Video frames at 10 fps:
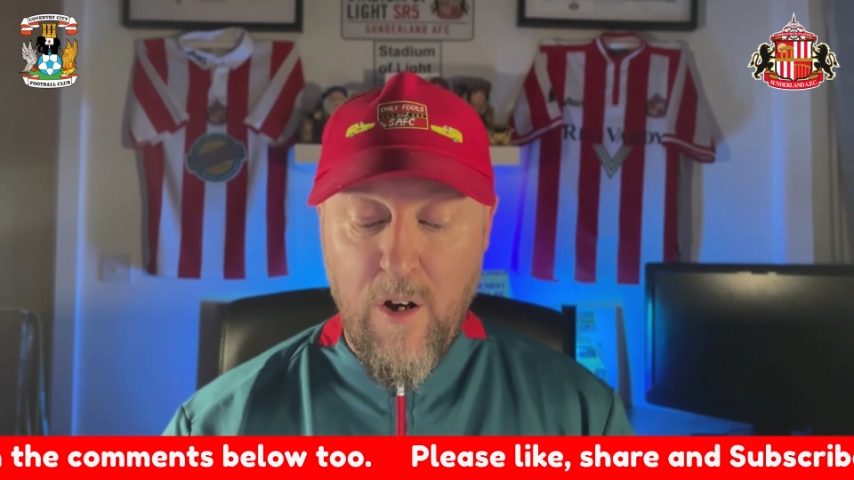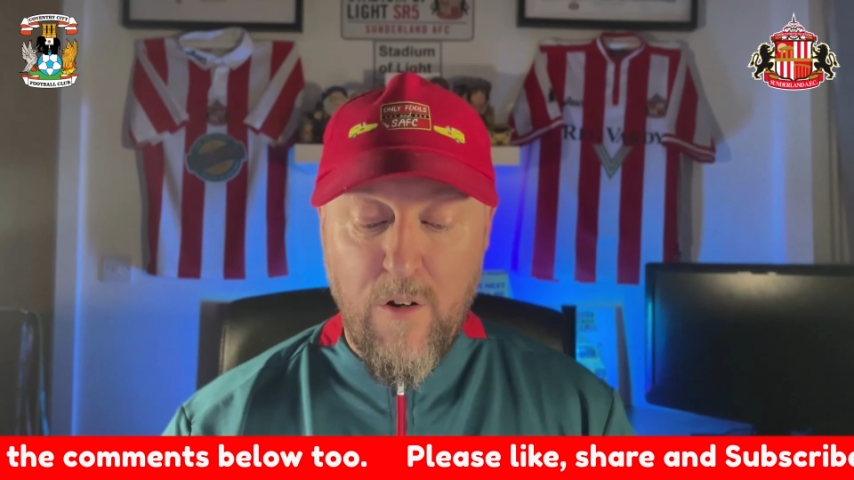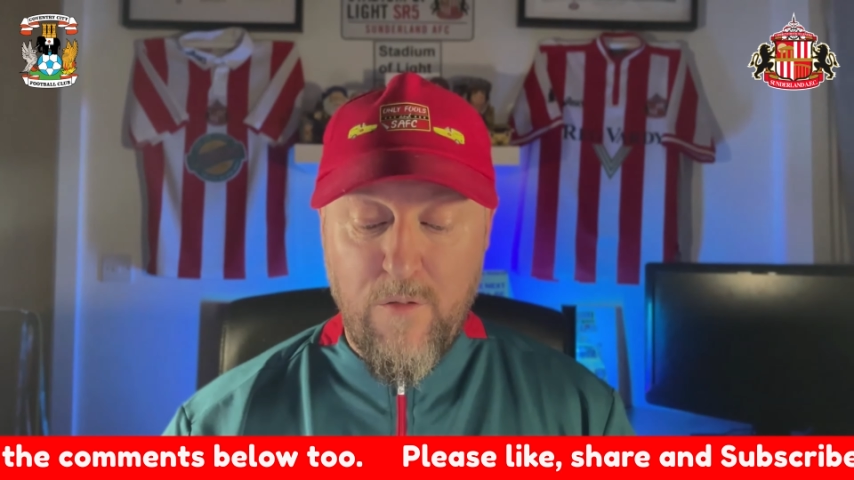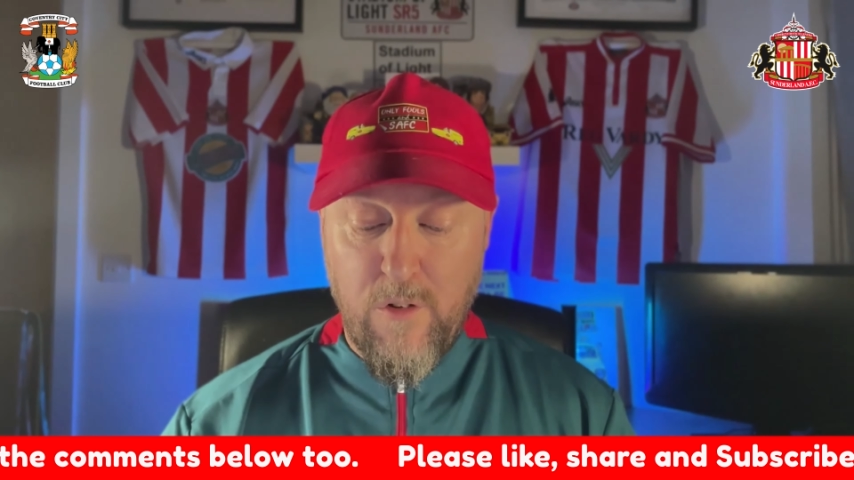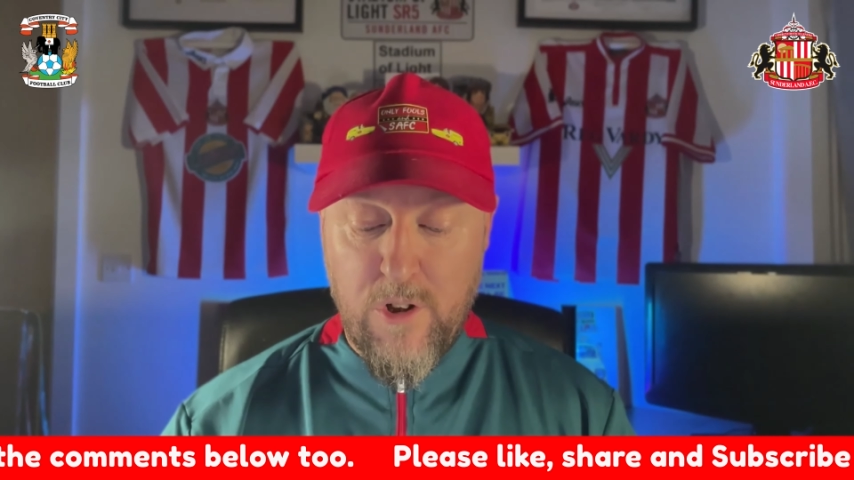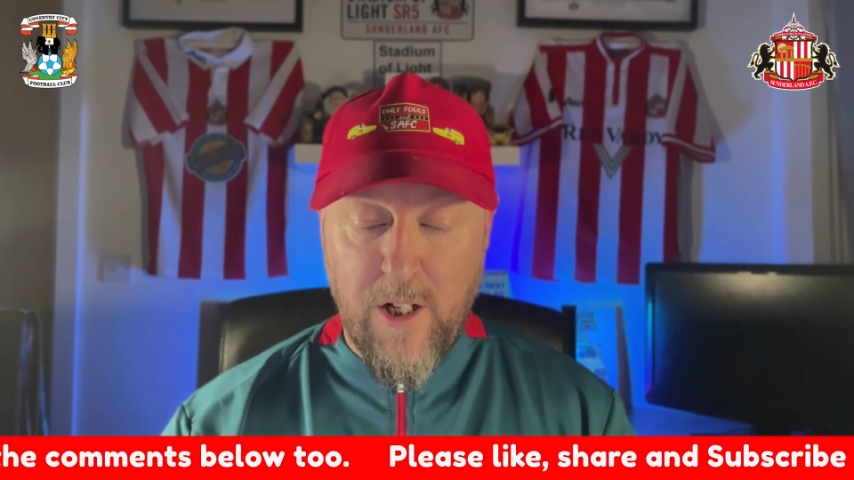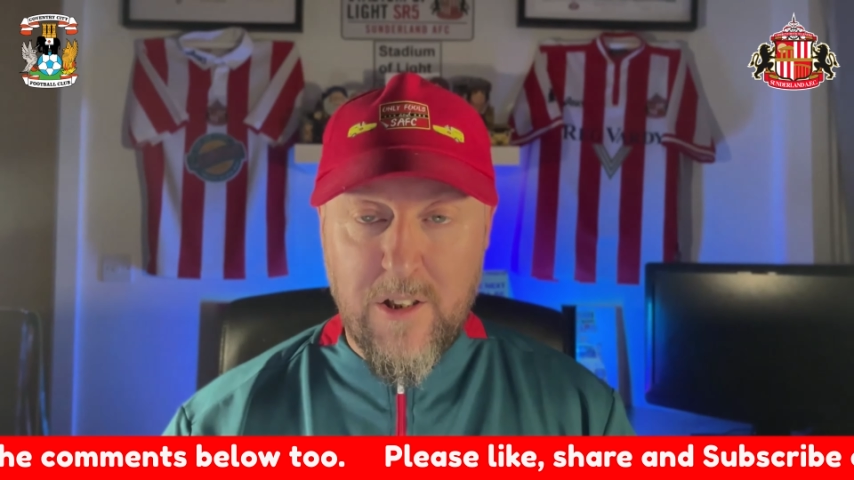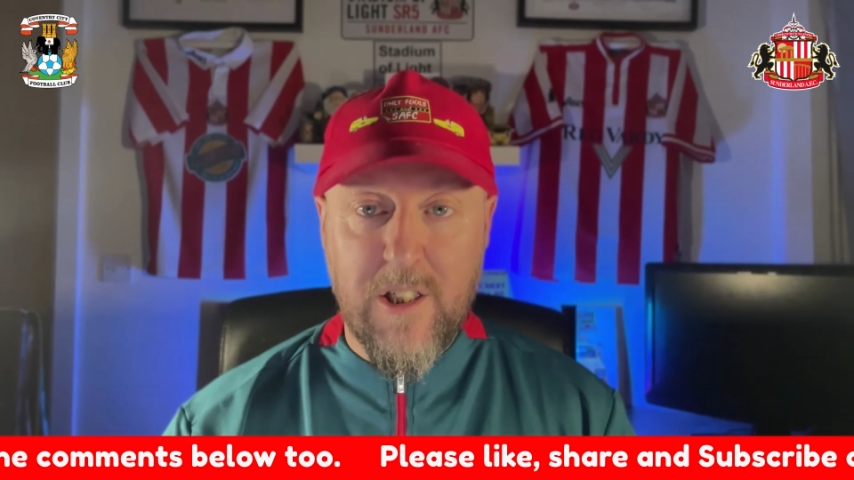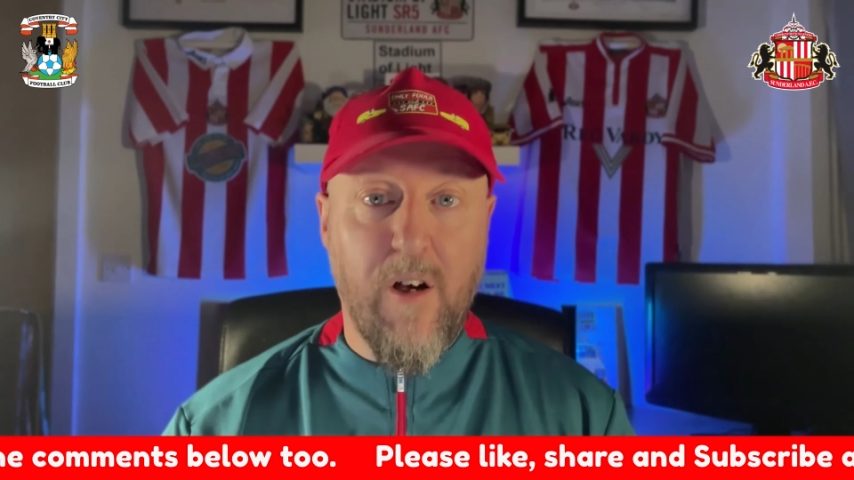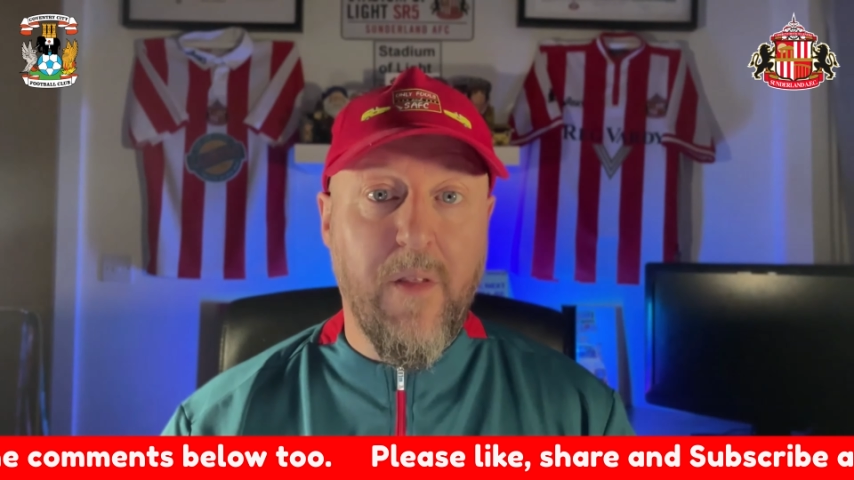for a chance
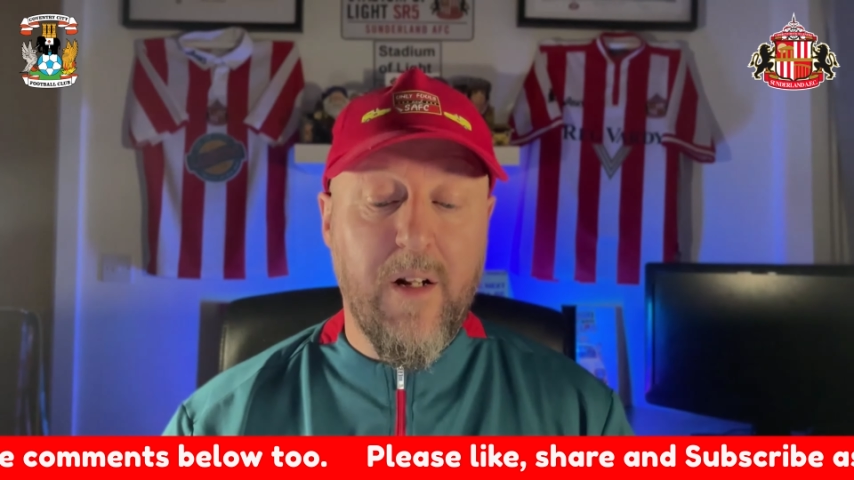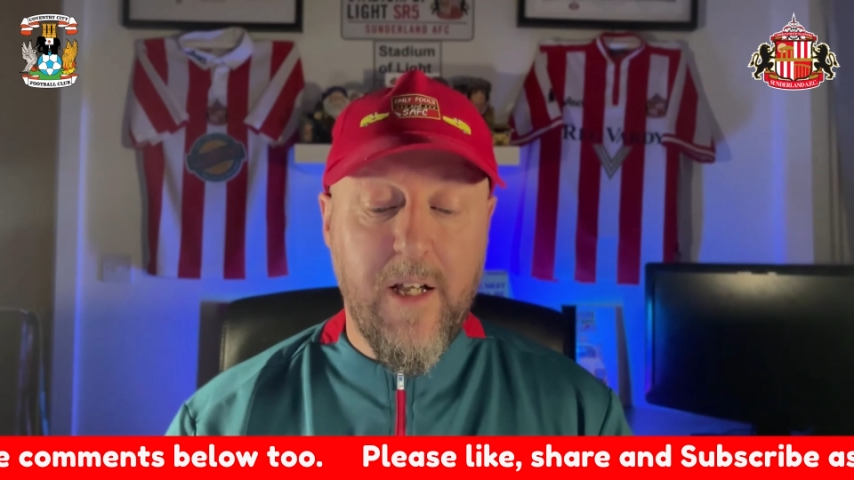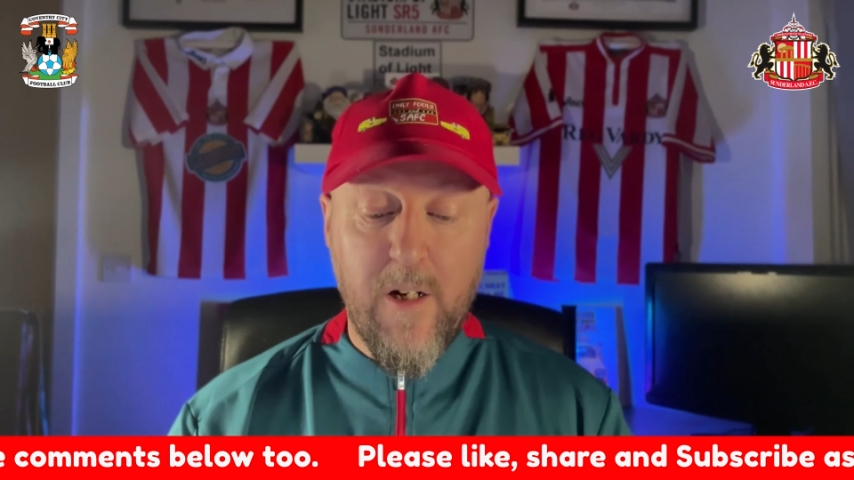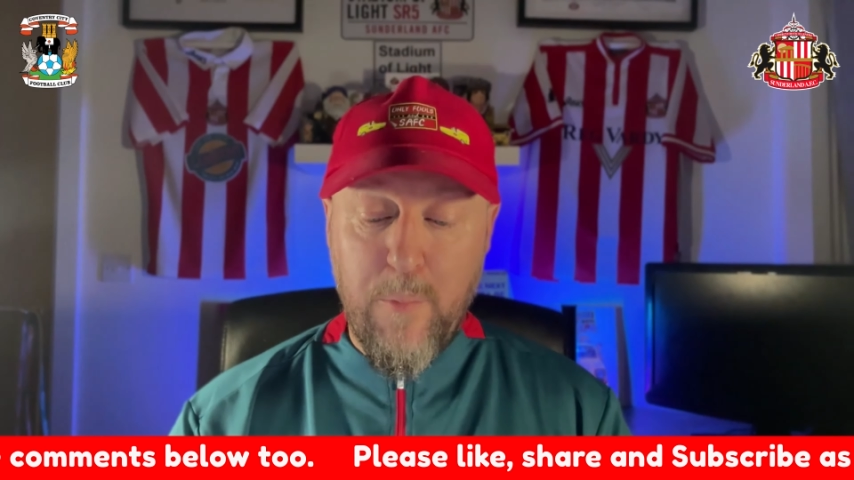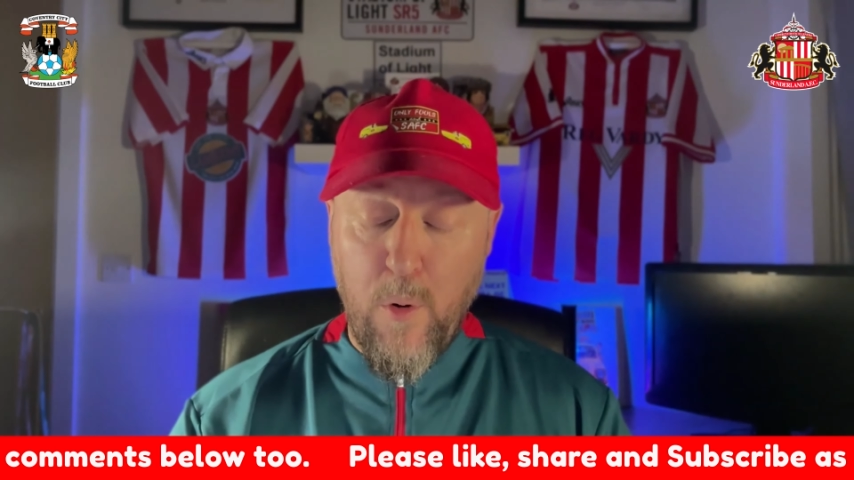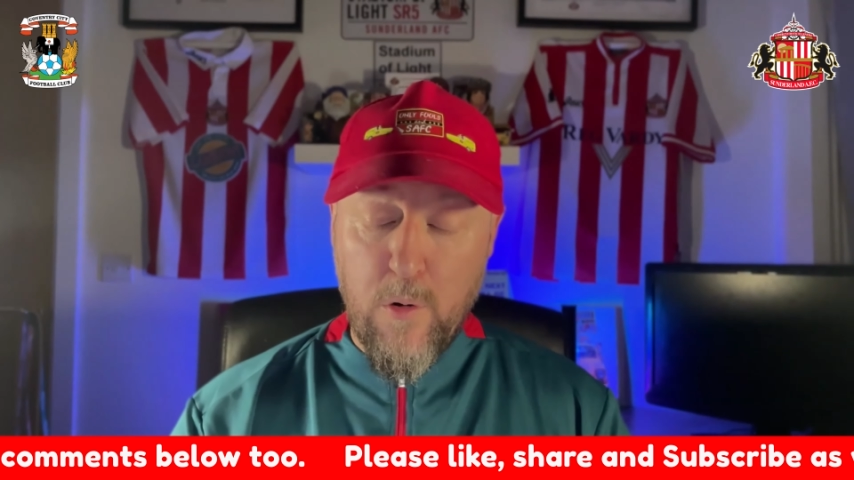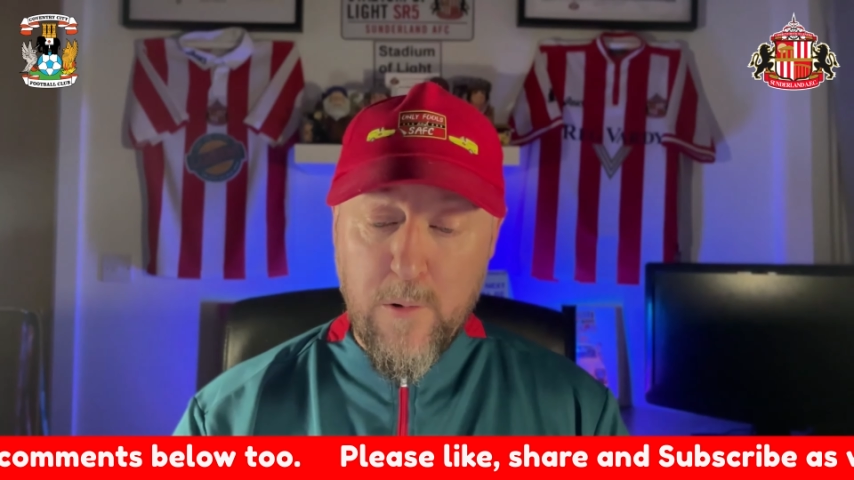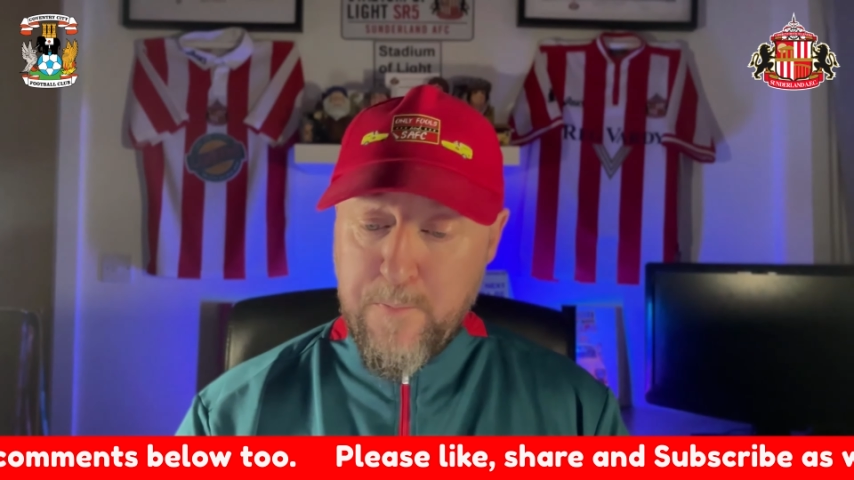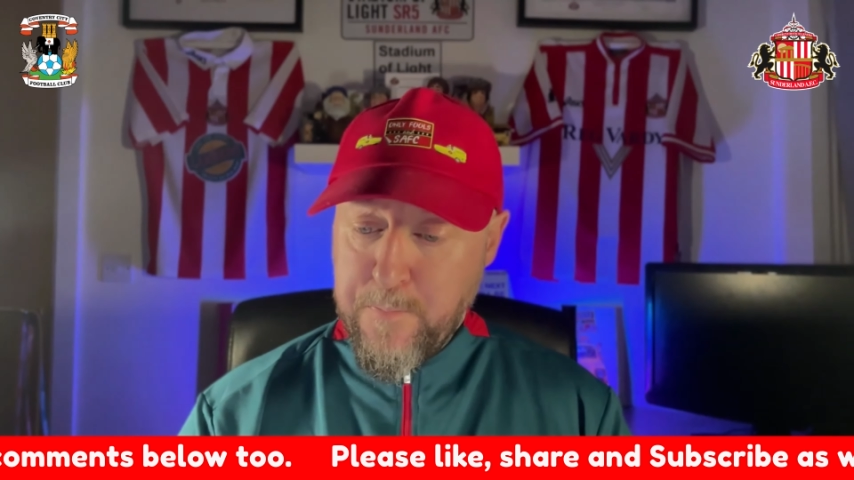to get on that leaderboard.